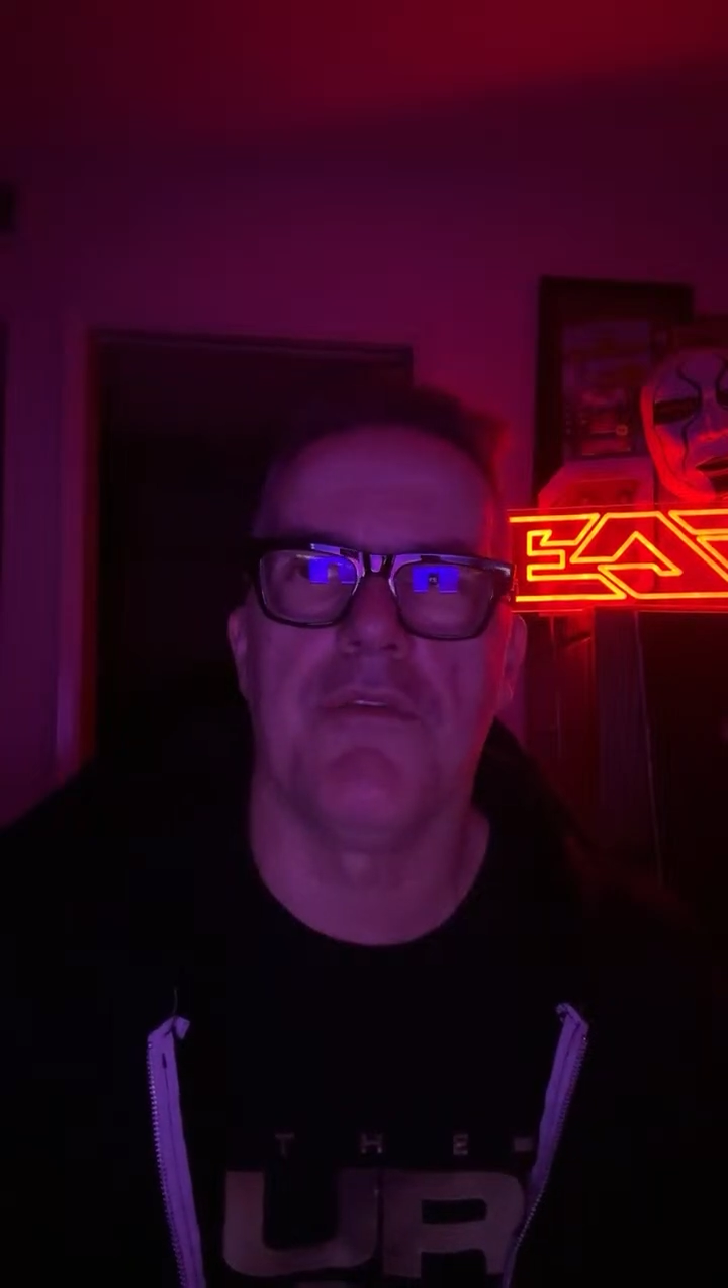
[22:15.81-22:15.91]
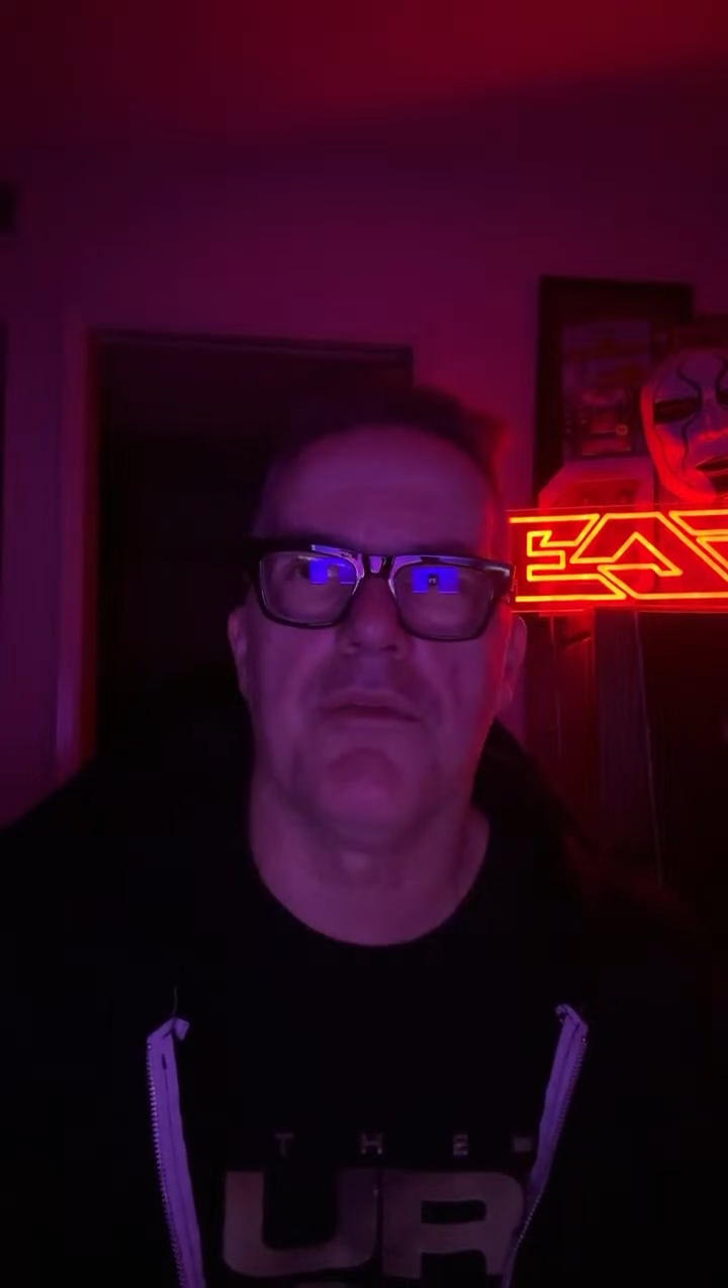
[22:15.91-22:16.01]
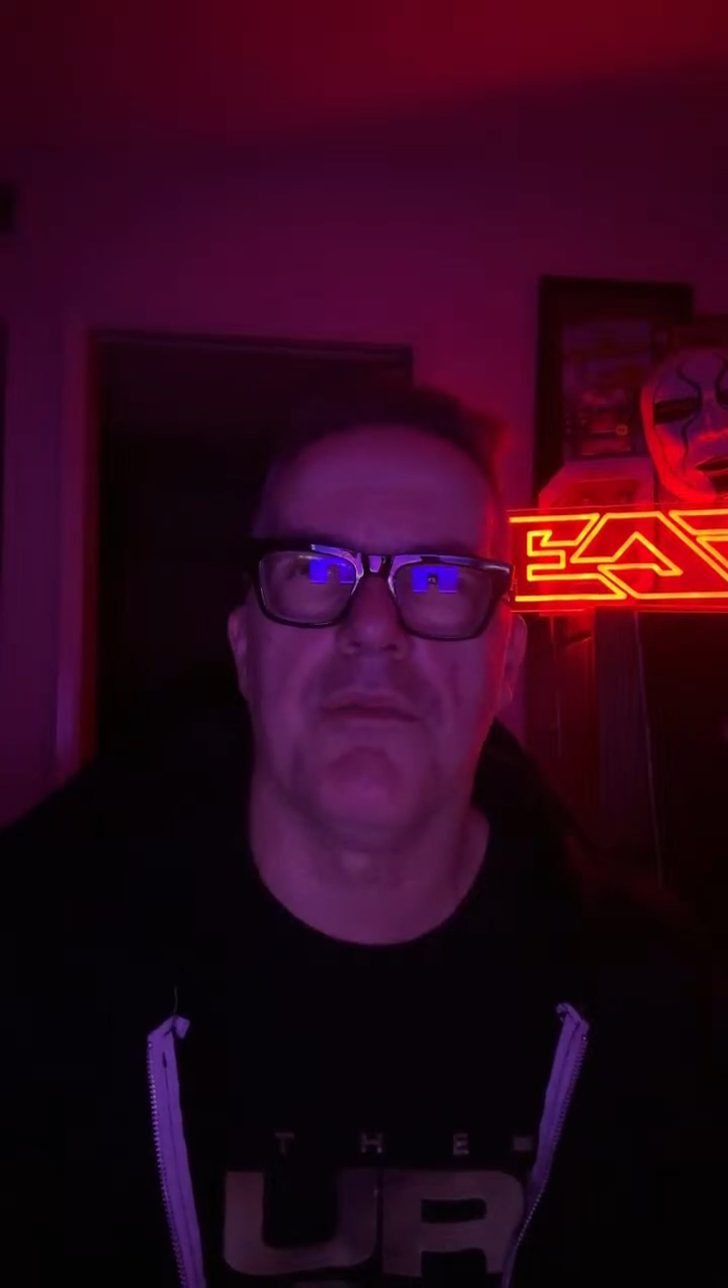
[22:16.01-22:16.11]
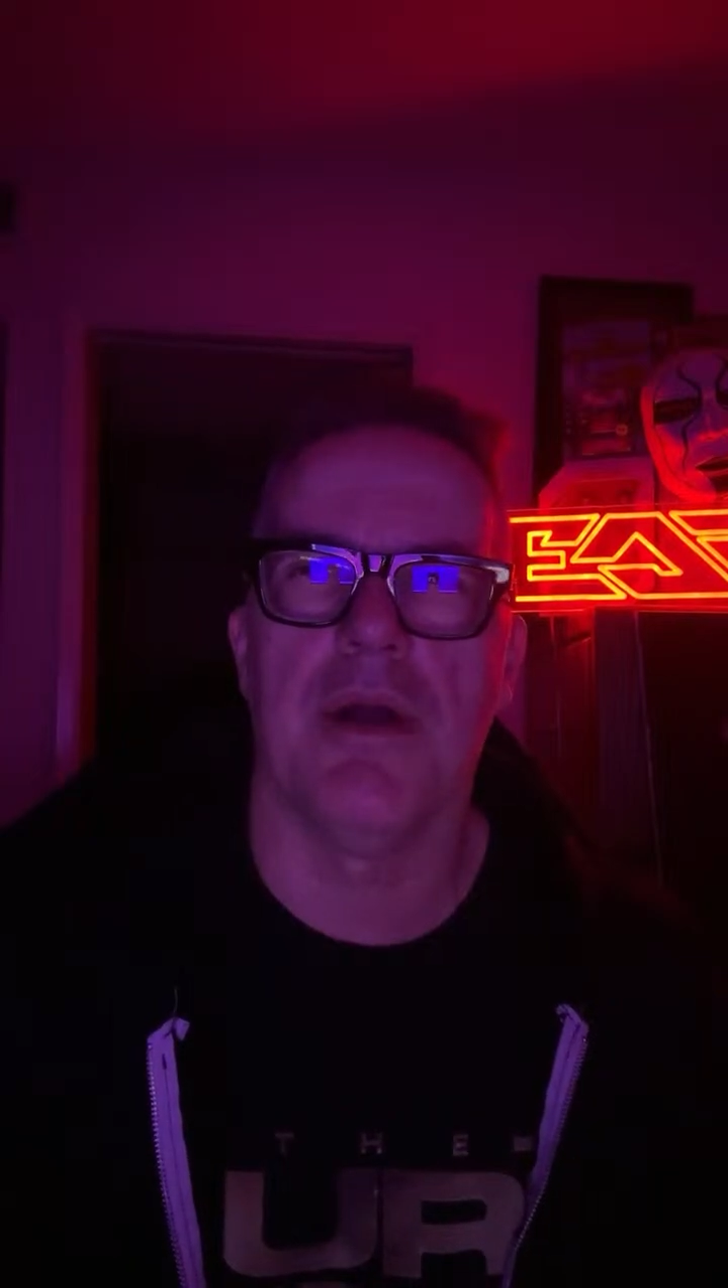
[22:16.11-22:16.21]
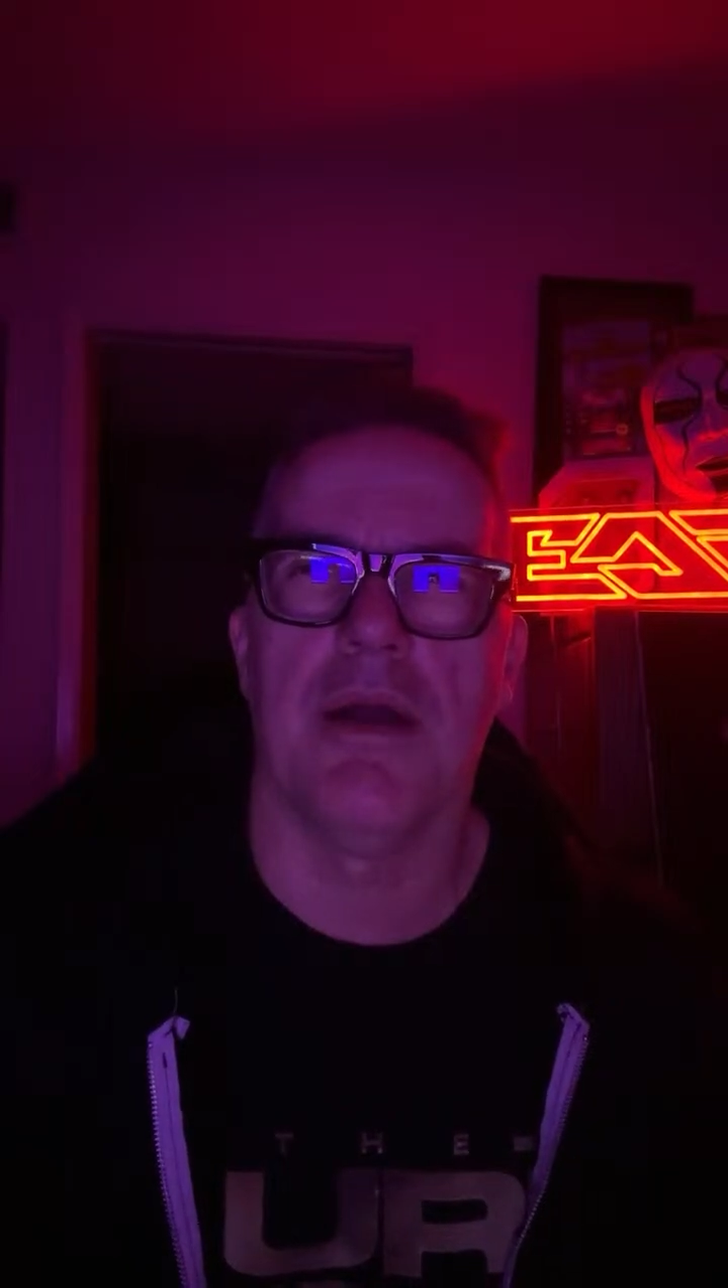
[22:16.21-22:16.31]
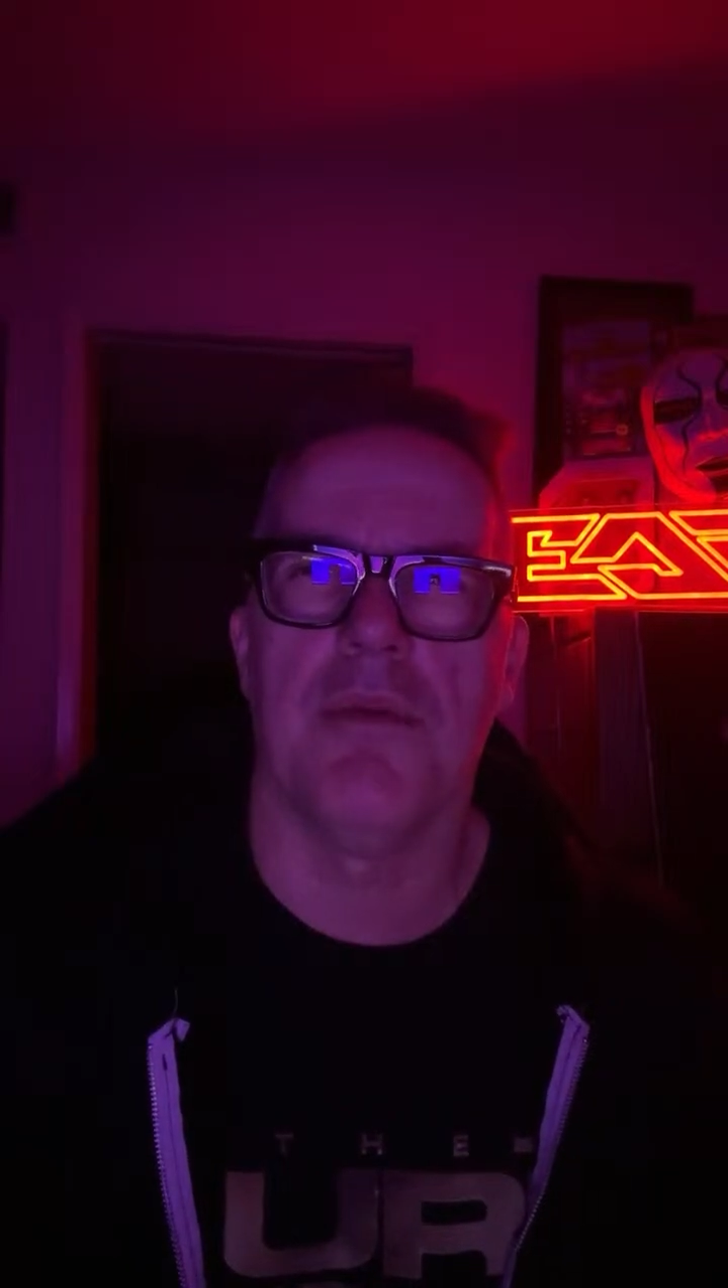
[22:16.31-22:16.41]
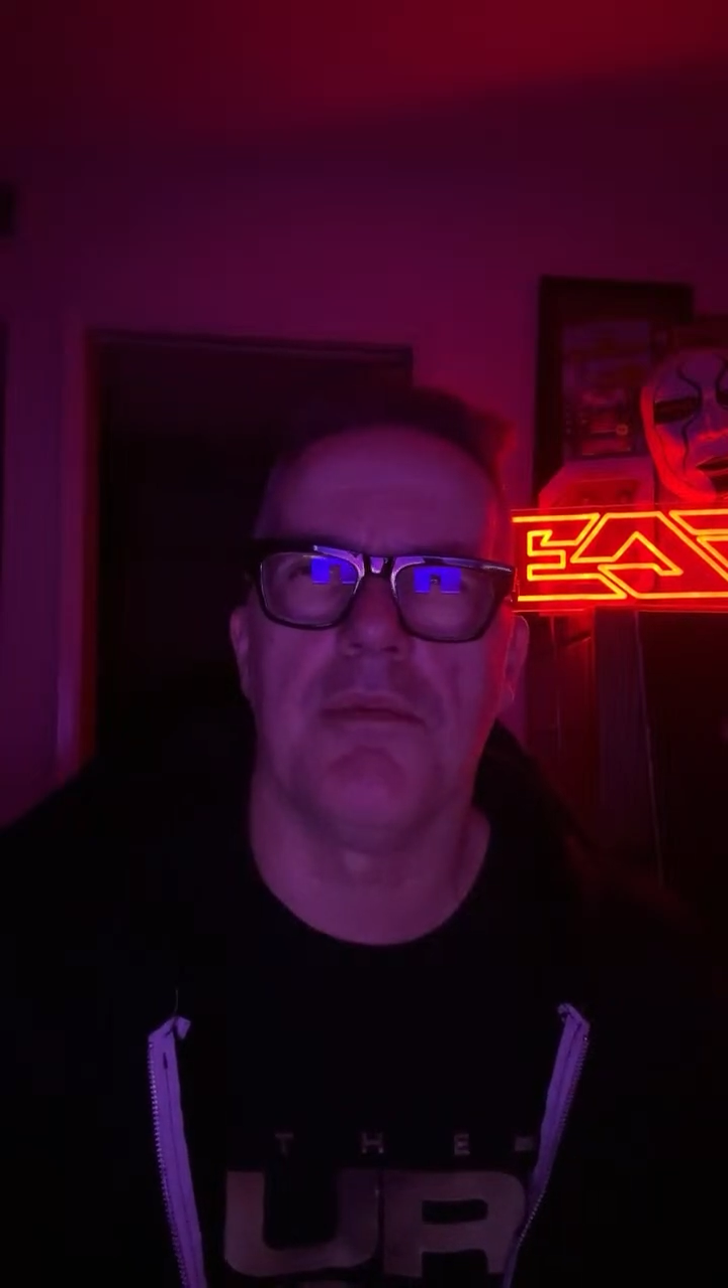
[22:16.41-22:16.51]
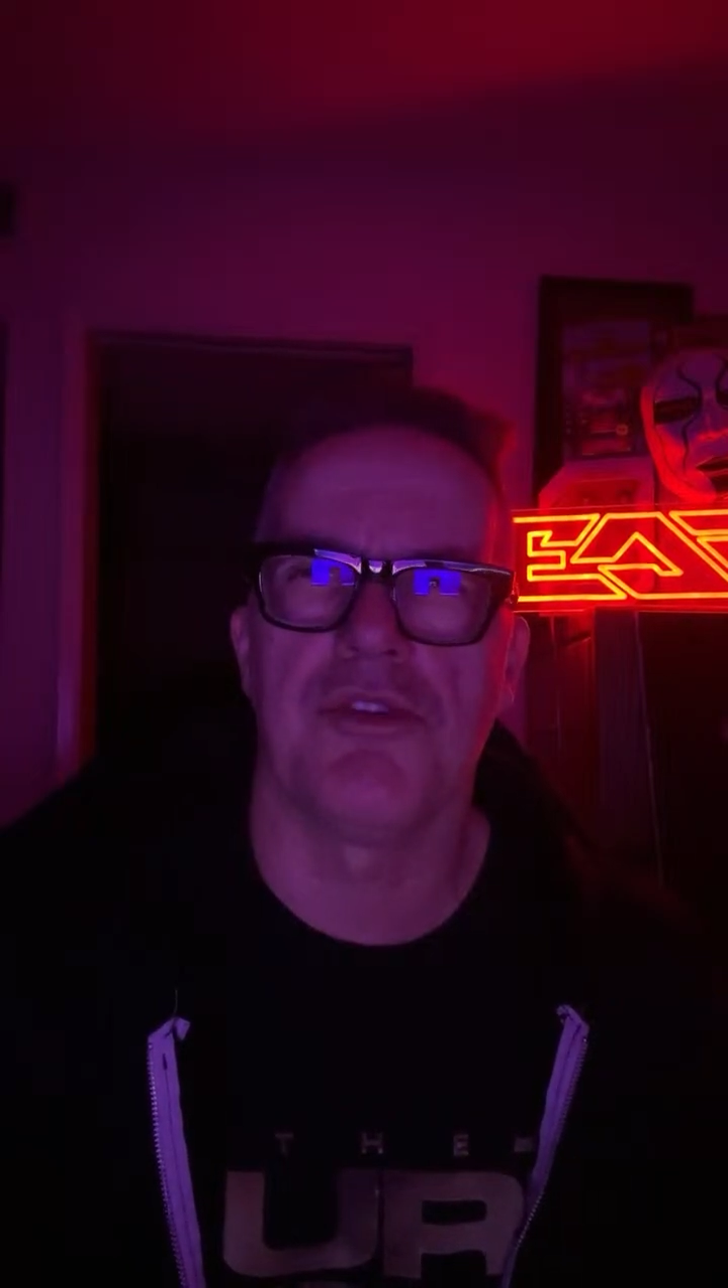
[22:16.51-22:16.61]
from what